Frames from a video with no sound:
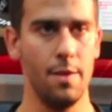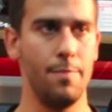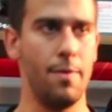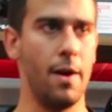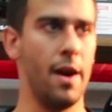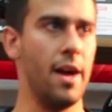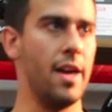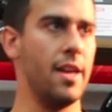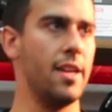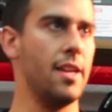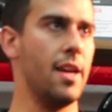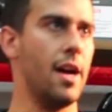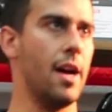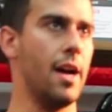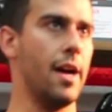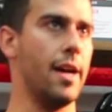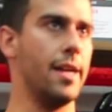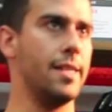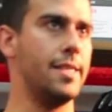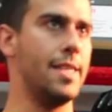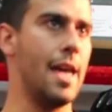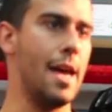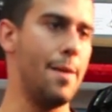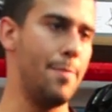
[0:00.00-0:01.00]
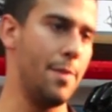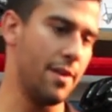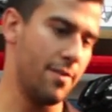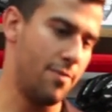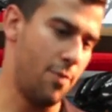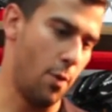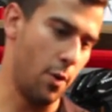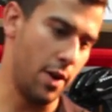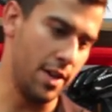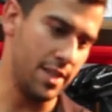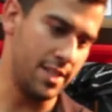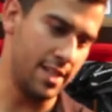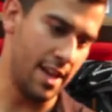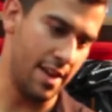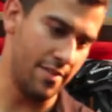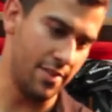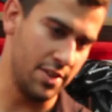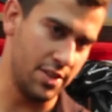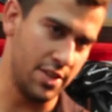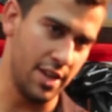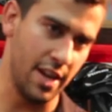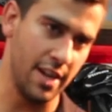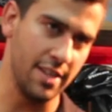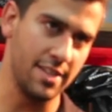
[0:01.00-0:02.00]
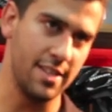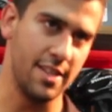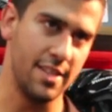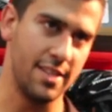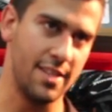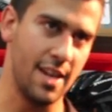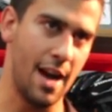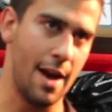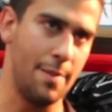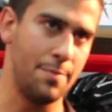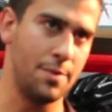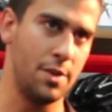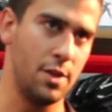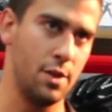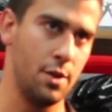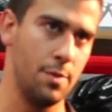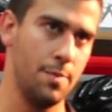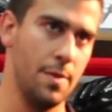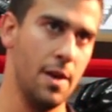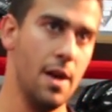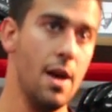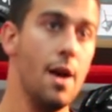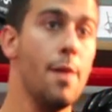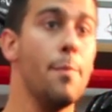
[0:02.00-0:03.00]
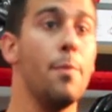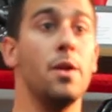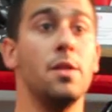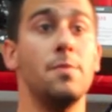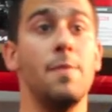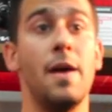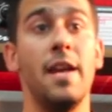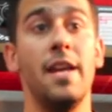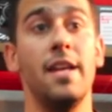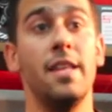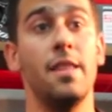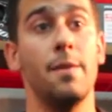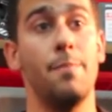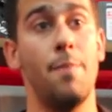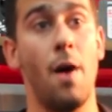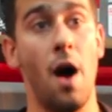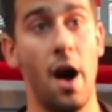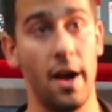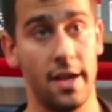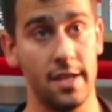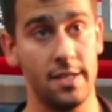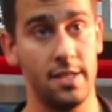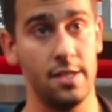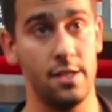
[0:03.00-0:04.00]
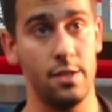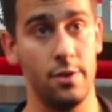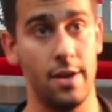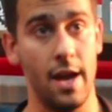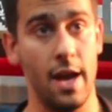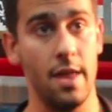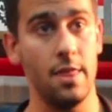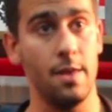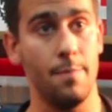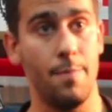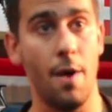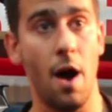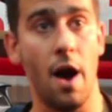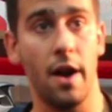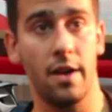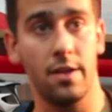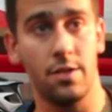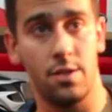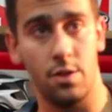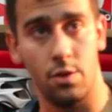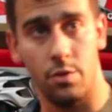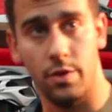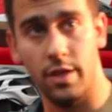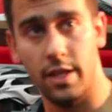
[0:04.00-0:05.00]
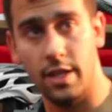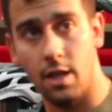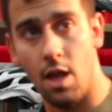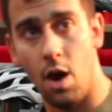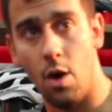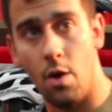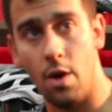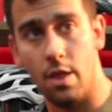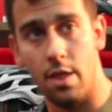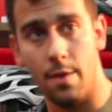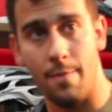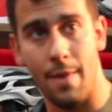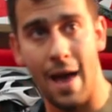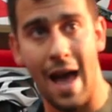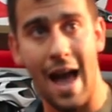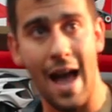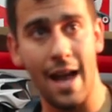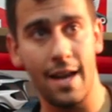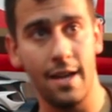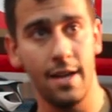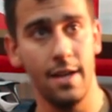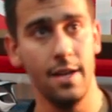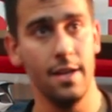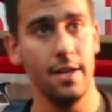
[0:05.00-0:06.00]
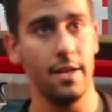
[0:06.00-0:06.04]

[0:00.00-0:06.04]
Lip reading: but taping 47 gels to the top tube, put as many in the pockets as you can. The pockets are really low on the back.